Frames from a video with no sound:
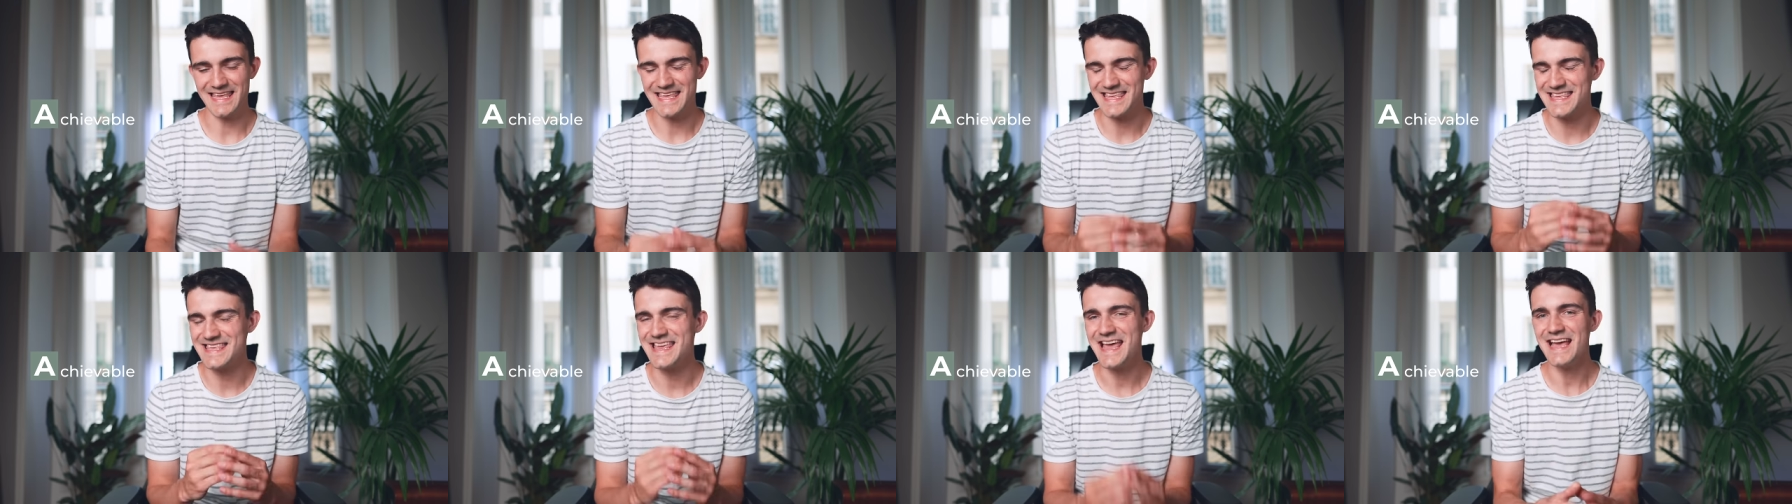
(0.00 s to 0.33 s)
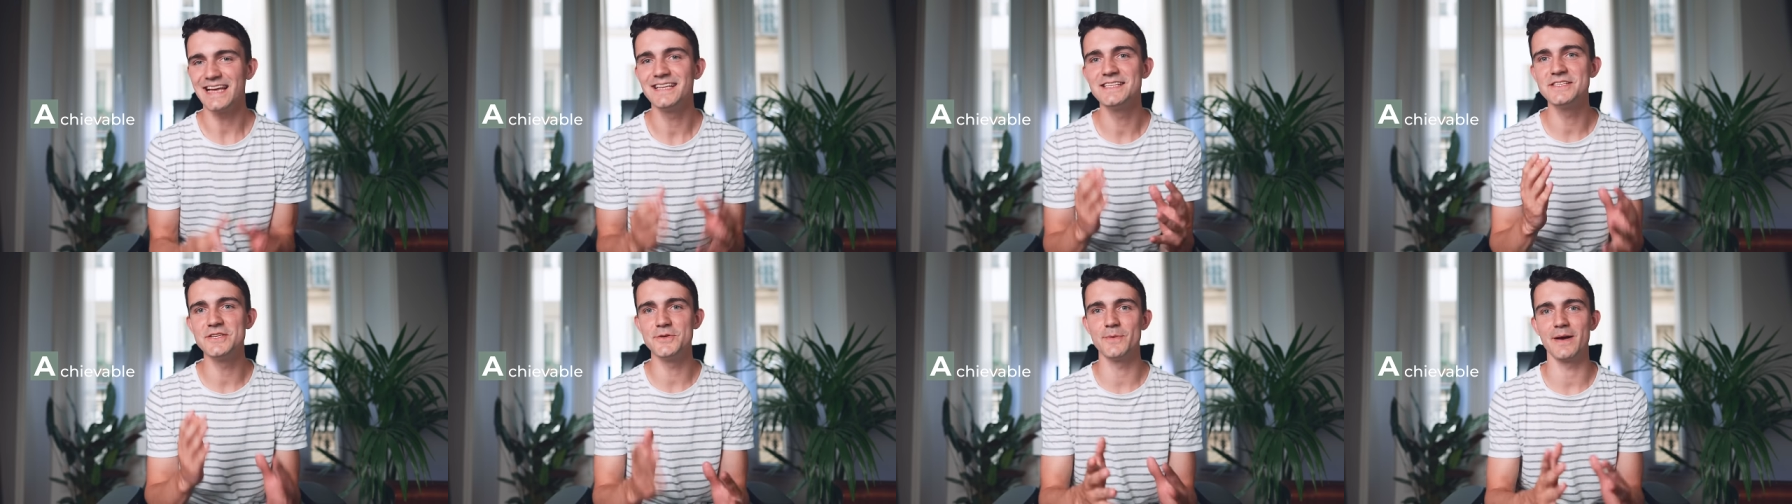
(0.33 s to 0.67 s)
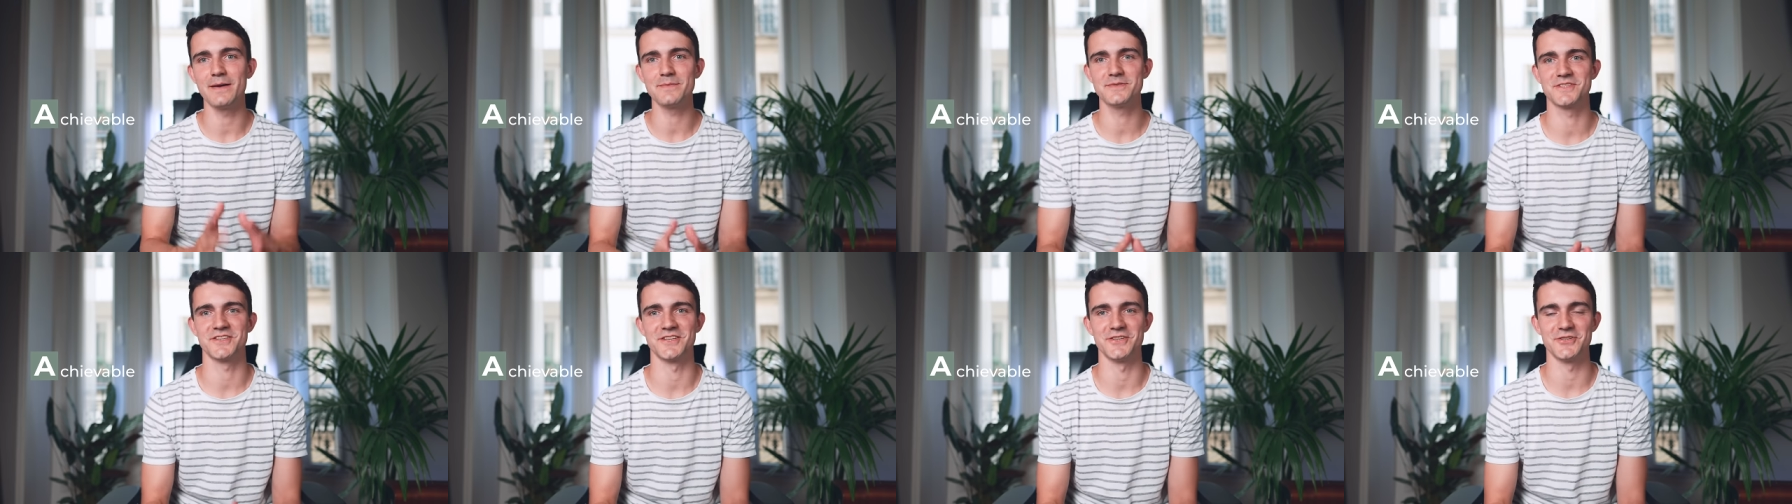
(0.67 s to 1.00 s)
yes, you
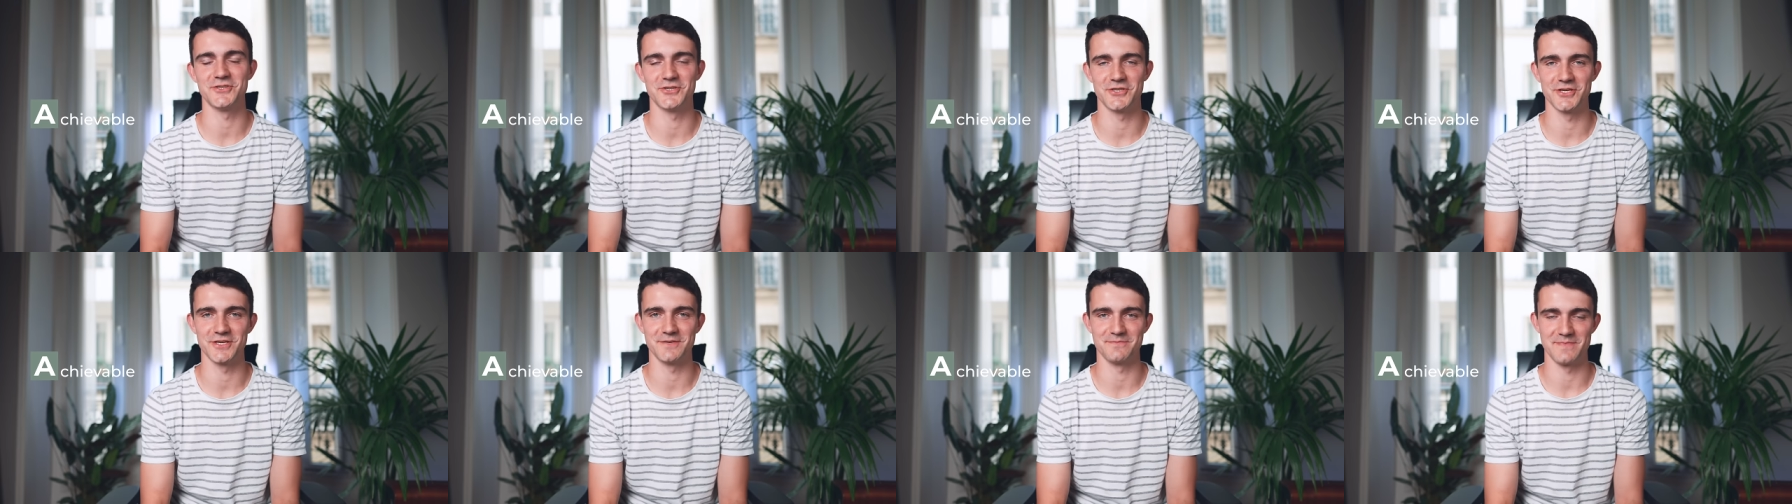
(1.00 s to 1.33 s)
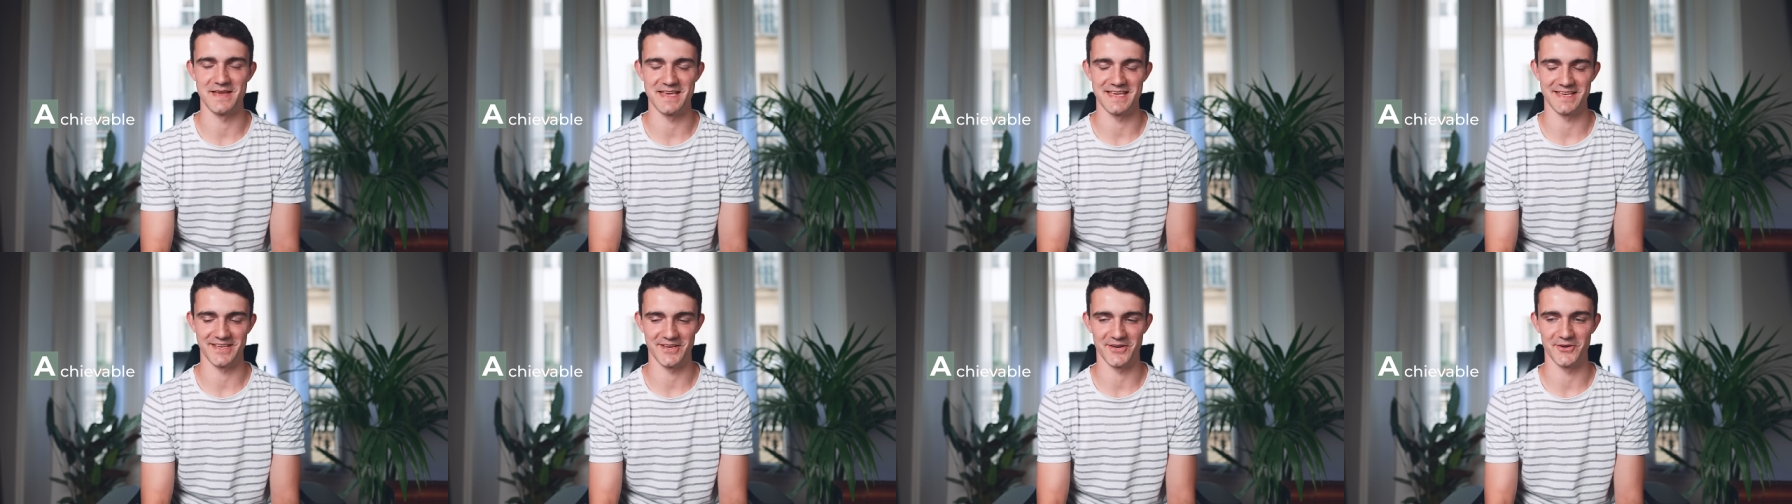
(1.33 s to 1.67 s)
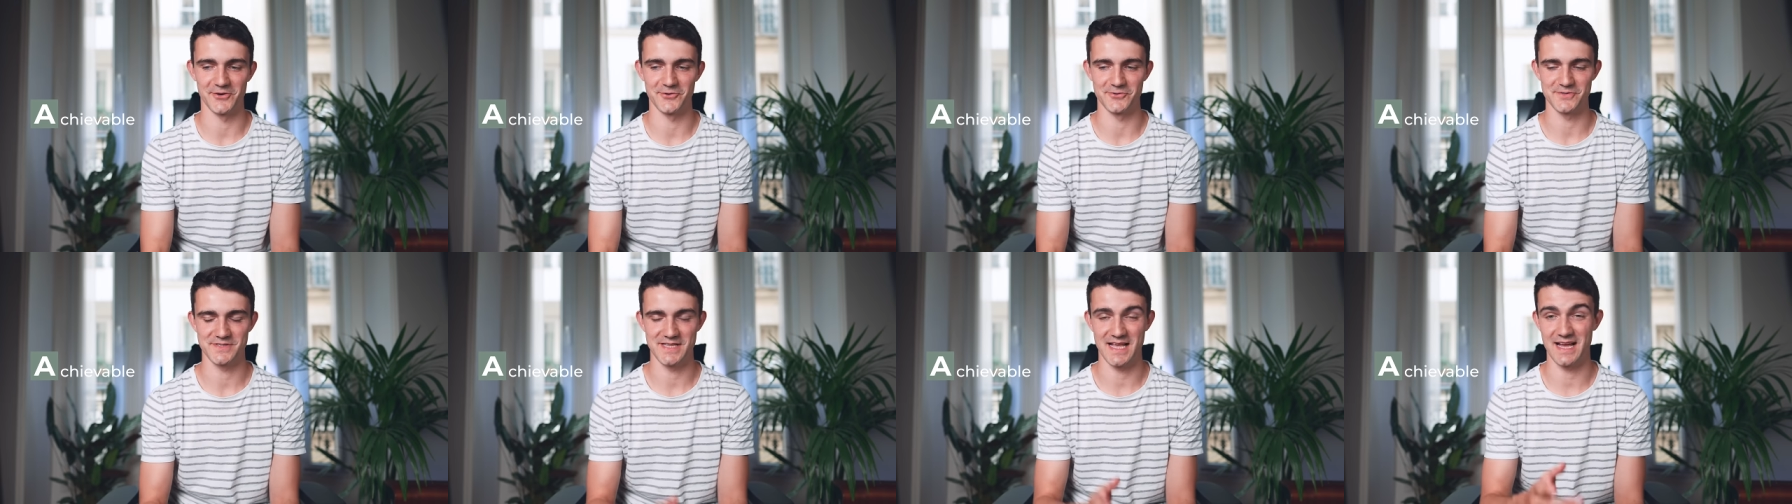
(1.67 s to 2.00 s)
absolutely should make
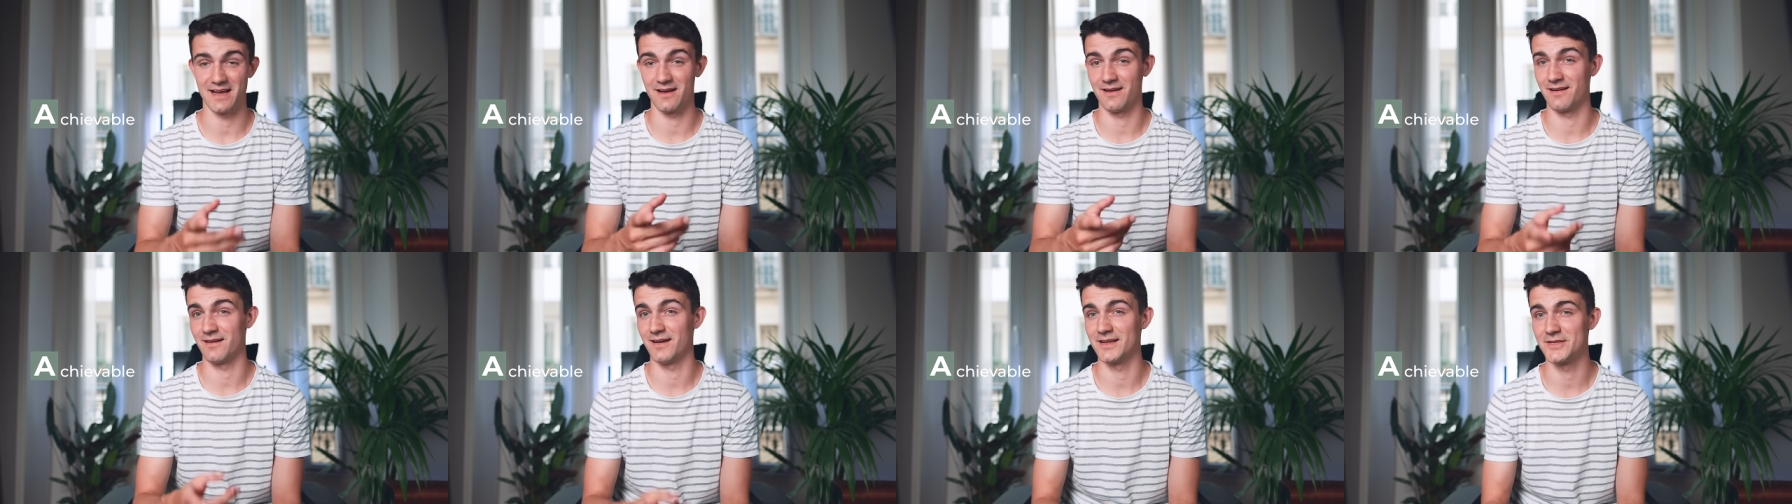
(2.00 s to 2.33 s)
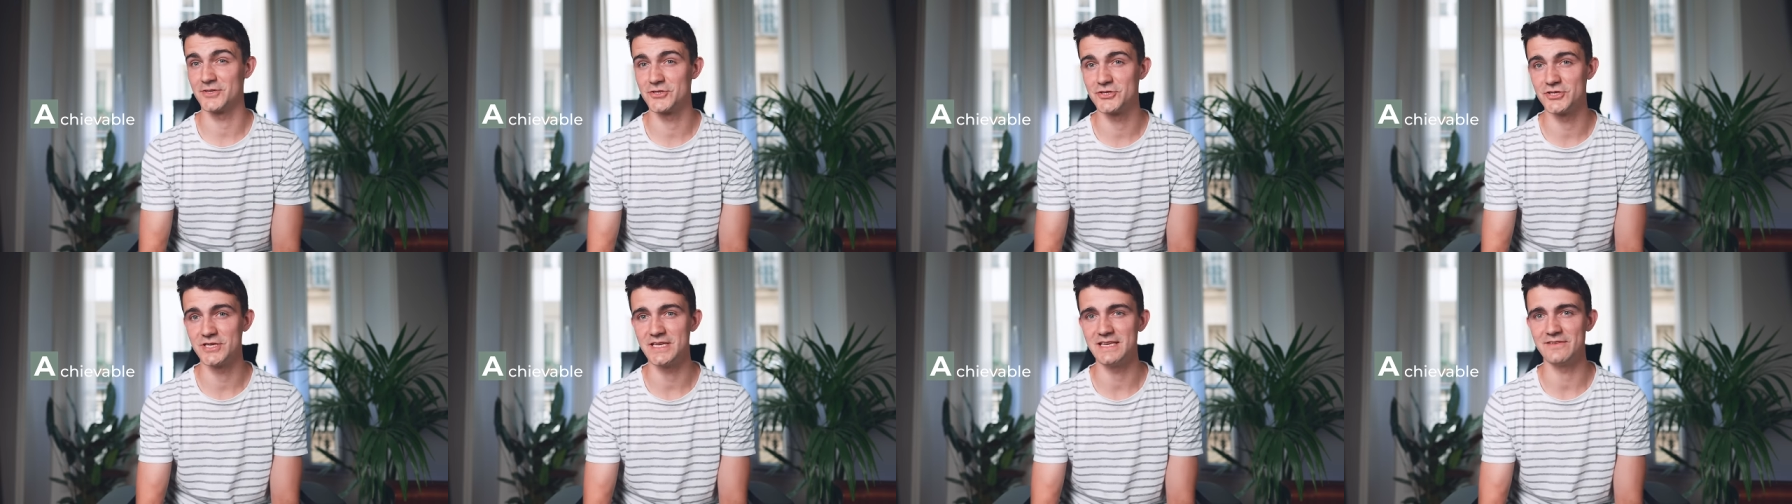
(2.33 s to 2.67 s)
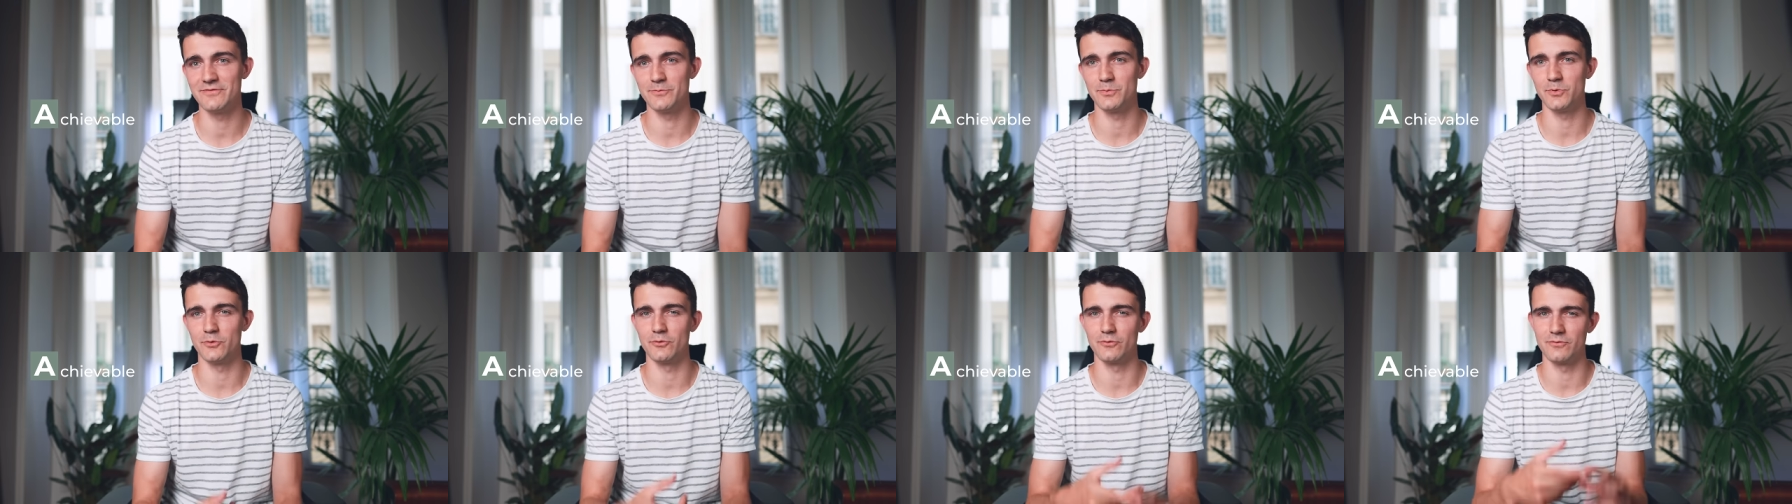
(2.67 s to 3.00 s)
goals that are
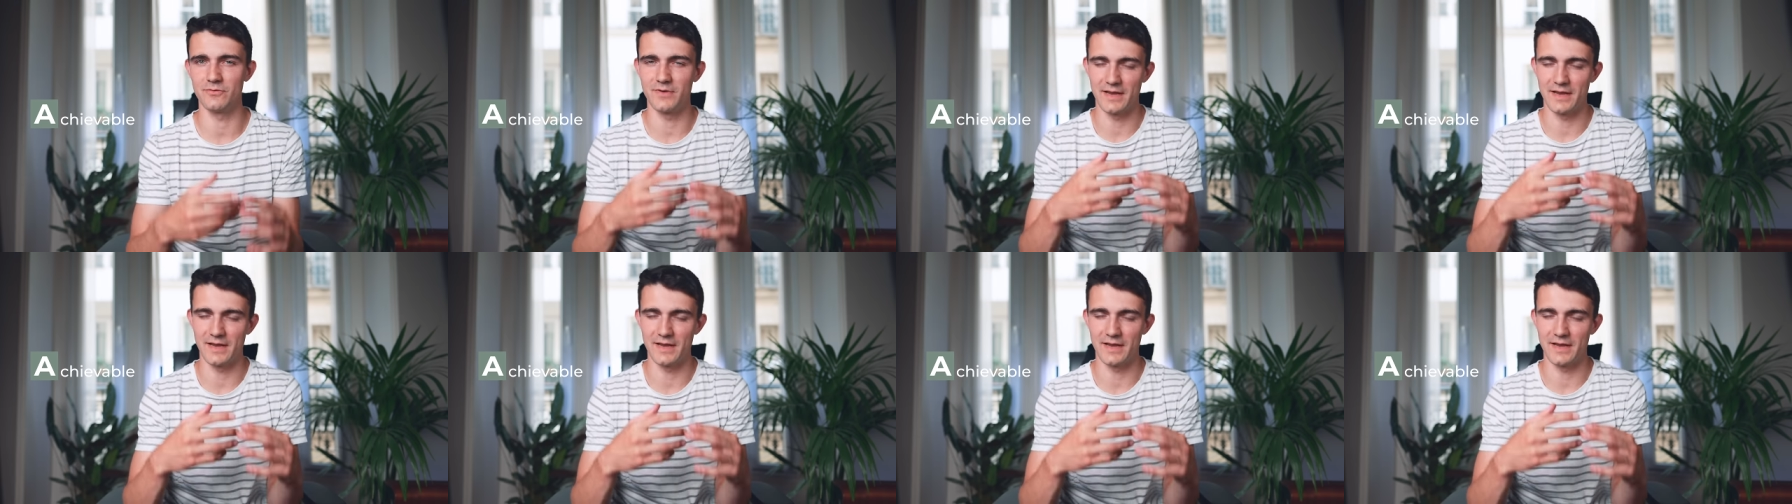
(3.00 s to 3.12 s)
achievable,